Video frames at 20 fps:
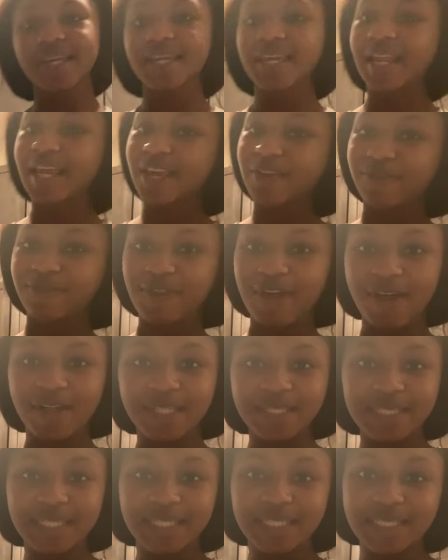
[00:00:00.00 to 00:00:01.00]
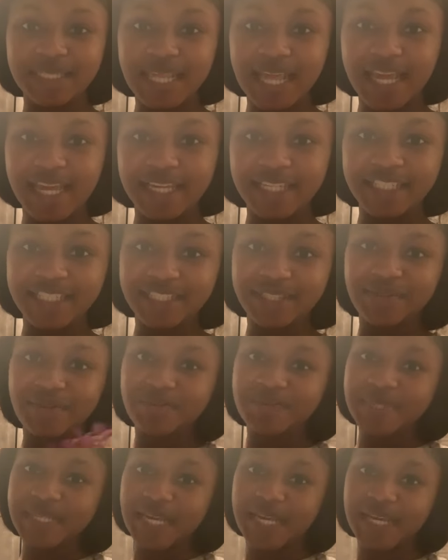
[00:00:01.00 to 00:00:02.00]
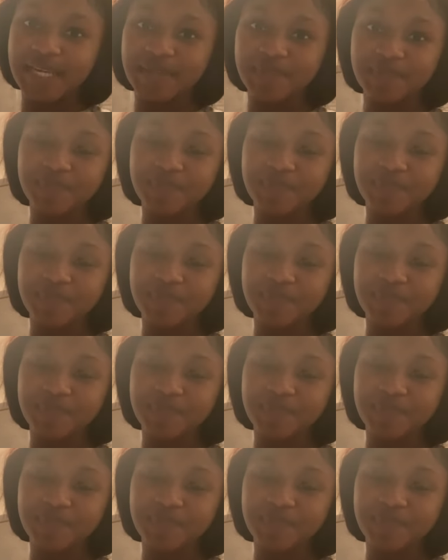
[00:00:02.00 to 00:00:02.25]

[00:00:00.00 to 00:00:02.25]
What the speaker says: can I get flawless to the stage? You know what I'm saying?